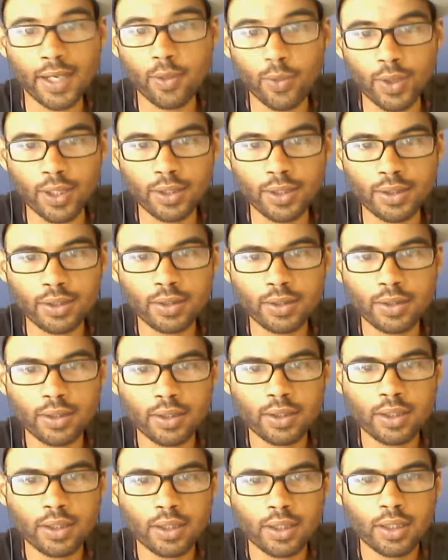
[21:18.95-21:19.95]
one
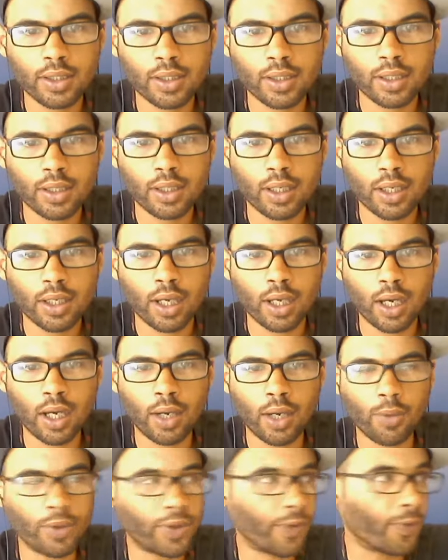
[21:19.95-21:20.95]

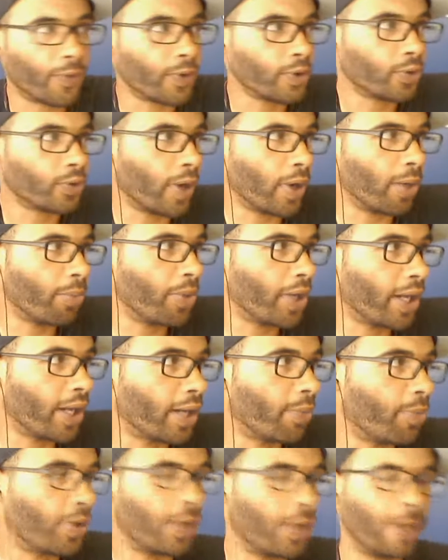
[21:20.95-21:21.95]
with the first-round pick,
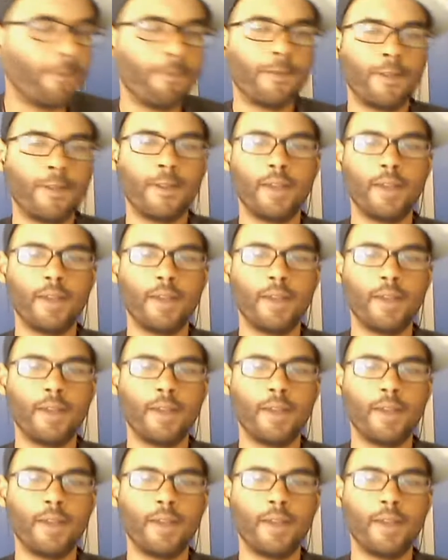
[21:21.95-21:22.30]
but